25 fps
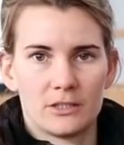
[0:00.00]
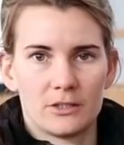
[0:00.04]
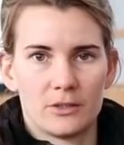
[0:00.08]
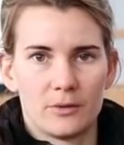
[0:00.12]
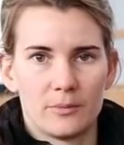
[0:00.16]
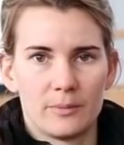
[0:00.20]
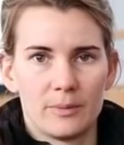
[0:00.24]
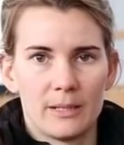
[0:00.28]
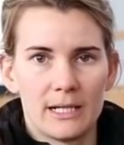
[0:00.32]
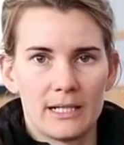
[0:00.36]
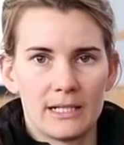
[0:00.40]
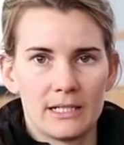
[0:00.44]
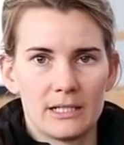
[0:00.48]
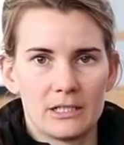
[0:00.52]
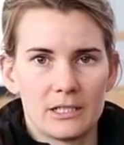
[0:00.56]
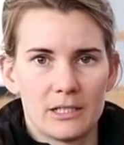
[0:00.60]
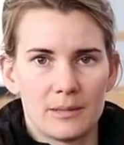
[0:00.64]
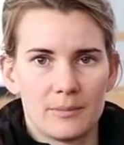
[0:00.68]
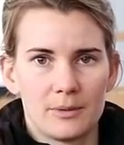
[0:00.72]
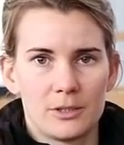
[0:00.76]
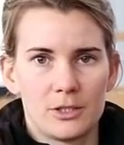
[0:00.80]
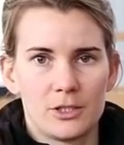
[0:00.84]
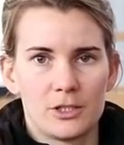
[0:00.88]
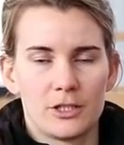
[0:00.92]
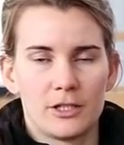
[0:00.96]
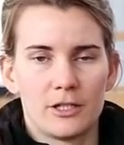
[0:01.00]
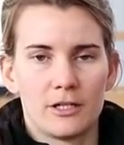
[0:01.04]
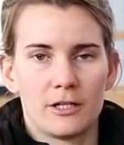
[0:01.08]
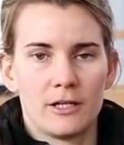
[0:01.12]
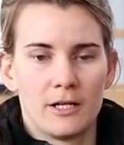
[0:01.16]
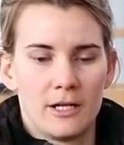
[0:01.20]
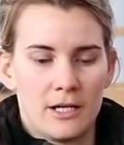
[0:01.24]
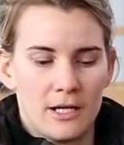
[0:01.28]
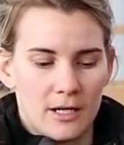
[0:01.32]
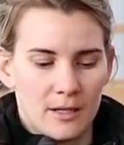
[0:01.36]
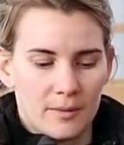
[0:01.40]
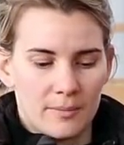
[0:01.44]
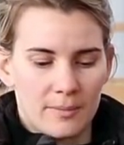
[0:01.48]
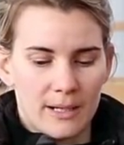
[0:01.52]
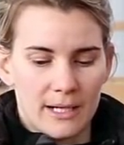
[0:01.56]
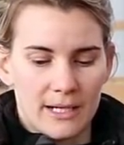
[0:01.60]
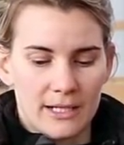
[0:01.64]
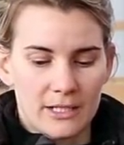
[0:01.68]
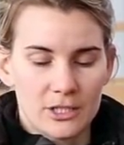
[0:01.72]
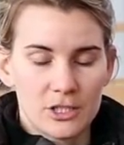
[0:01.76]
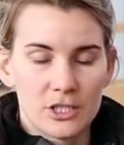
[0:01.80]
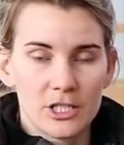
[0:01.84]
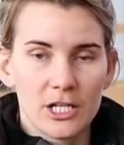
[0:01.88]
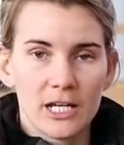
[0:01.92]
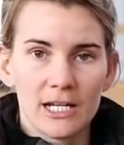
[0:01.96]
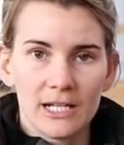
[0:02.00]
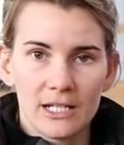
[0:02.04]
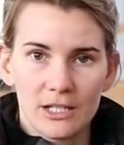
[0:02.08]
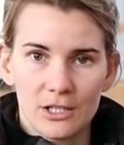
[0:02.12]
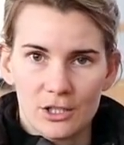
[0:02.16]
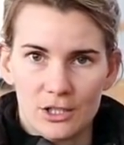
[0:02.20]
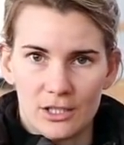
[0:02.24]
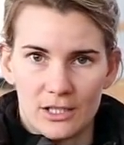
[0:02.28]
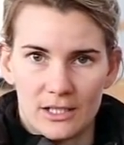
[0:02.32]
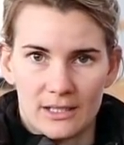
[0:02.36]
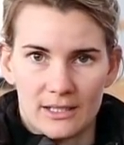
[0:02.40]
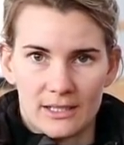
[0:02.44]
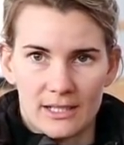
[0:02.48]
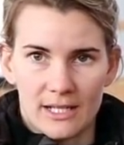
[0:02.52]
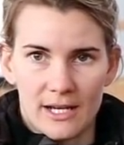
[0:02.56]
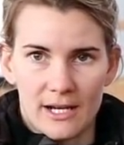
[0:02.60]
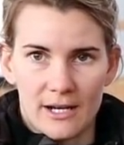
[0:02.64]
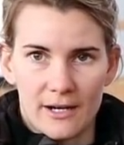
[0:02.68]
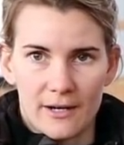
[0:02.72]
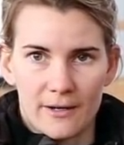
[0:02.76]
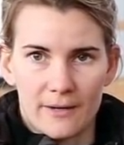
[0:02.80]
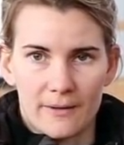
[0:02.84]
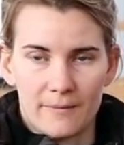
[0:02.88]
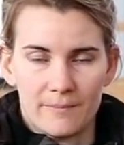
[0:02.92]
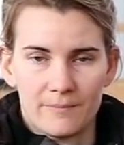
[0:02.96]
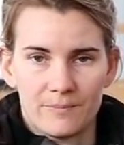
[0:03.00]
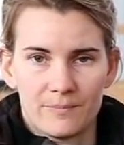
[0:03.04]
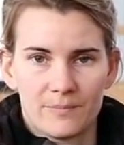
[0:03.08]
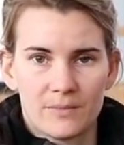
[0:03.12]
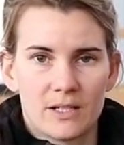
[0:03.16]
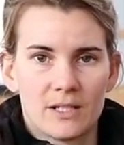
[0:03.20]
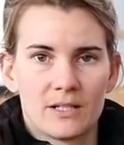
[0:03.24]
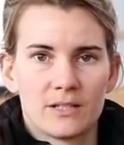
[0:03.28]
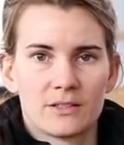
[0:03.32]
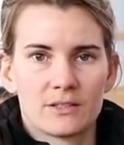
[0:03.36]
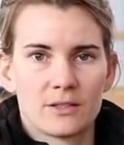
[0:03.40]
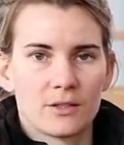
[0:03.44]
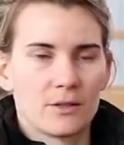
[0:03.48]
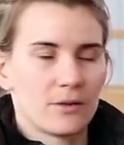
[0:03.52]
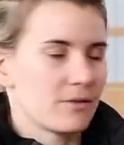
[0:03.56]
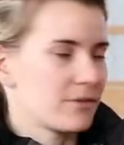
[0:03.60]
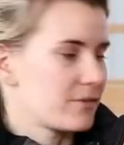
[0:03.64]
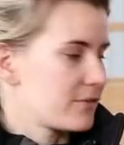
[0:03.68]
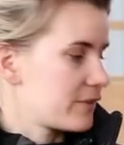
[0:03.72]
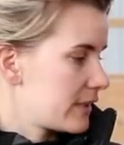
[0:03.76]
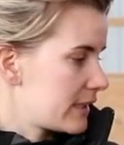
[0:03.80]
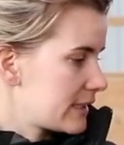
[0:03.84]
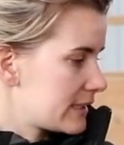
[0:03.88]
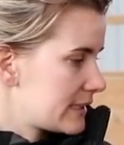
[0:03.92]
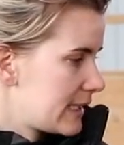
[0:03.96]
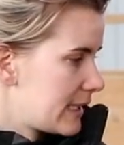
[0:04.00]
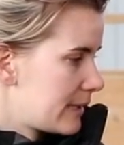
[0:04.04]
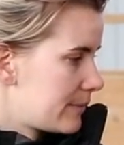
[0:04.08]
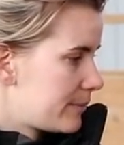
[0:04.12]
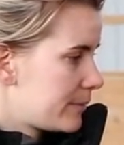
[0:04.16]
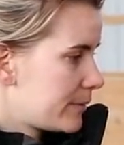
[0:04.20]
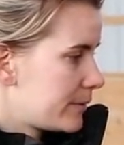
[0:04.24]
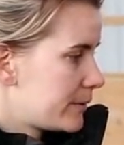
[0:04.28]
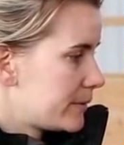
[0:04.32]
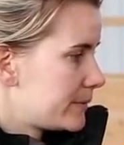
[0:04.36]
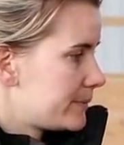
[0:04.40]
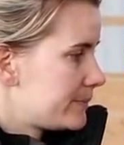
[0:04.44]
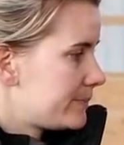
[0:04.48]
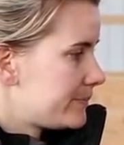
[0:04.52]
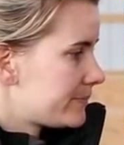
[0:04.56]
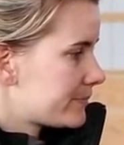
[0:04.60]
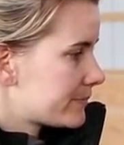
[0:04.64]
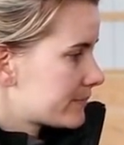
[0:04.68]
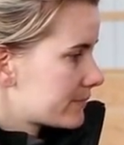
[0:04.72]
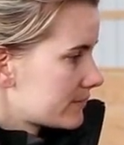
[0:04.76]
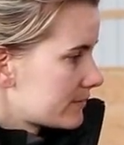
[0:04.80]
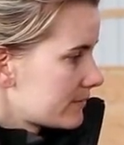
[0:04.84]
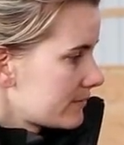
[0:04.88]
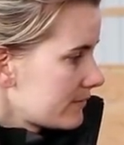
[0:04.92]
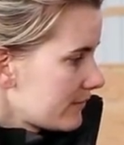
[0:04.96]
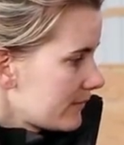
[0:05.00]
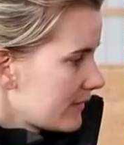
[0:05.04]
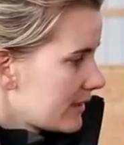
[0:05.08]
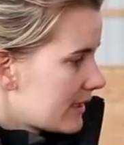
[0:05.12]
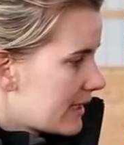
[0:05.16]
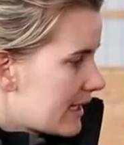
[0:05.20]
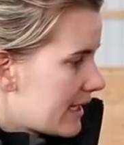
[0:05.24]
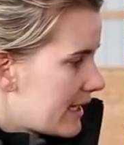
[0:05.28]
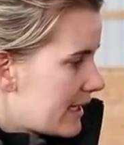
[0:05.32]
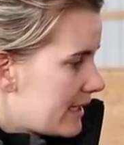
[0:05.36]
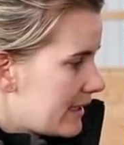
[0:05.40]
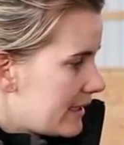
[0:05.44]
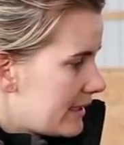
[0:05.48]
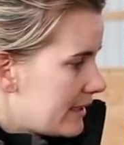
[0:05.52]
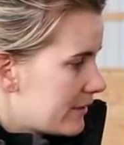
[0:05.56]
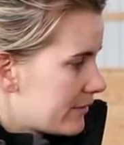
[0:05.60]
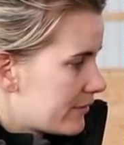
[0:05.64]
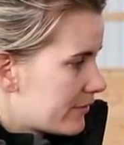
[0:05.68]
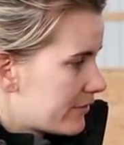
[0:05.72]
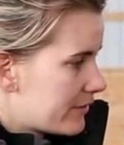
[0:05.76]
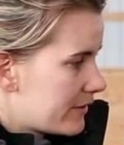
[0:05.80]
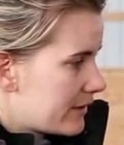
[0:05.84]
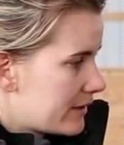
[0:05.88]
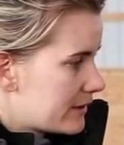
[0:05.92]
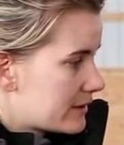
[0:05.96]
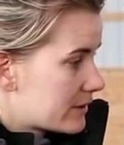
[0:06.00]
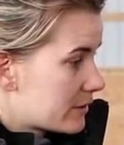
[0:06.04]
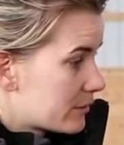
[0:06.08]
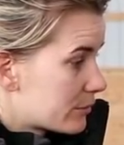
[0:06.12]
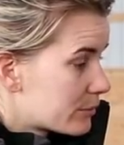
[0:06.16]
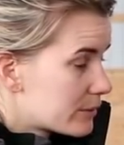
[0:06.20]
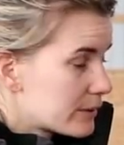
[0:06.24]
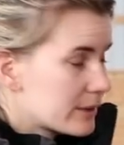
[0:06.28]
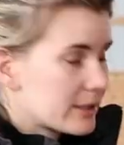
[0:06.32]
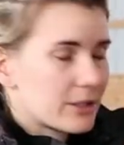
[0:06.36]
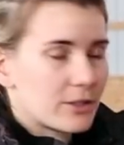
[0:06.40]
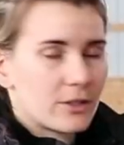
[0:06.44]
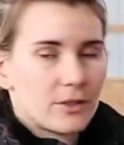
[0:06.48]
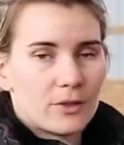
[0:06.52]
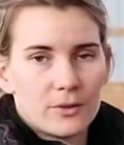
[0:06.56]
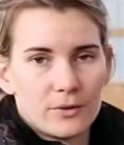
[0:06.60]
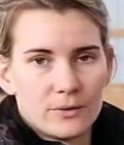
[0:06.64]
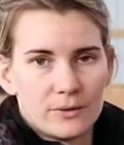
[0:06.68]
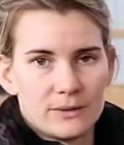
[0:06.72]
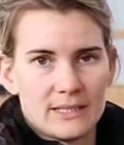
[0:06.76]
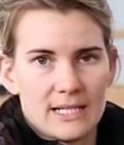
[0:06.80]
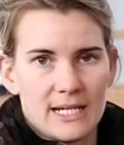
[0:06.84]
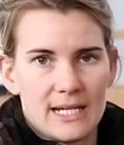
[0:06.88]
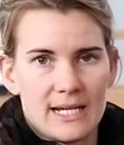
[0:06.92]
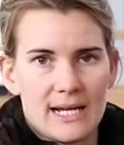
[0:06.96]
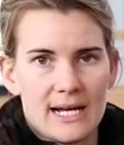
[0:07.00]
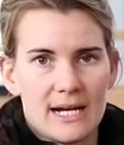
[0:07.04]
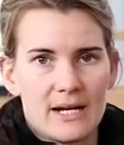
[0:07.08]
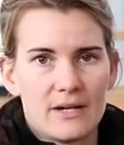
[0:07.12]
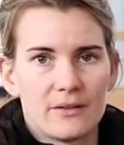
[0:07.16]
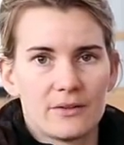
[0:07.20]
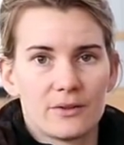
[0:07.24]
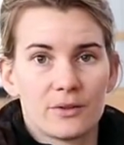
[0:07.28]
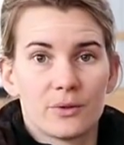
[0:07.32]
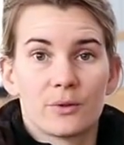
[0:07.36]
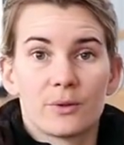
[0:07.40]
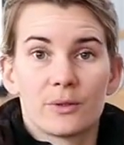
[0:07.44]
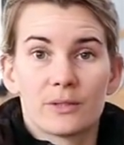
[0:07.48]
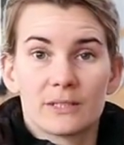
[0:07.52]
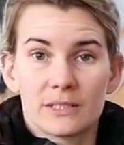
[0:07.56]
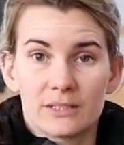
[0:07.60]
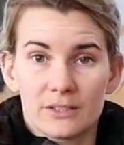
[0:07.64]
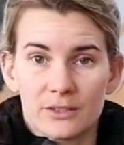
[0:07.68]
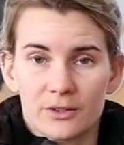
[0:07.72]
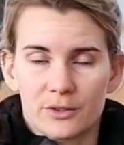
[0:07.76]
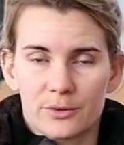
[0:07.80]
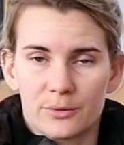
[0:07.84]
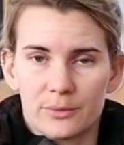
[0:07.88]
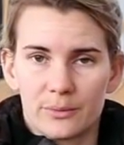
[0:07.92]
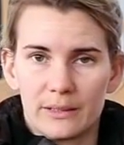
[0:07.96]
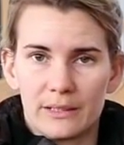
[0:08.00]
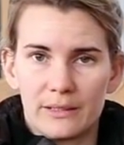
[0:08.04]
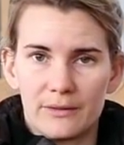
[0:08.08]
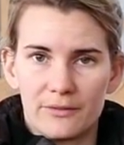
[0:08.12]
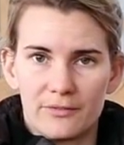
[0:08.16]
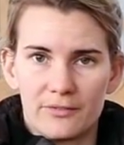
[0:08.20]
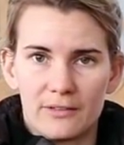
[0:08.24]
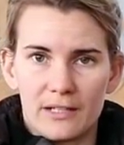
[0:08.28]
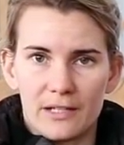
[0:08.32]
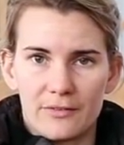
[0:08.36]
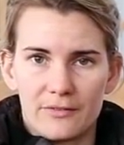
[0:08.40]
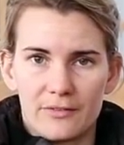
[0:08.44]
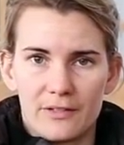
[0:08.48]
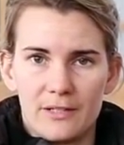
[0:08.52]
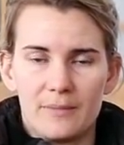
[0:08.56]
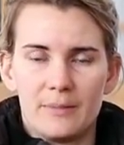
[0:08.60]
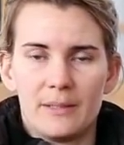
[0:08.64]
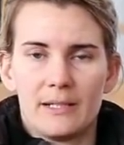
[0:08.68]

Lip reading: his own body temperature by changing the hair. So, for example, if it's a really cold day out, the horses look really fluffy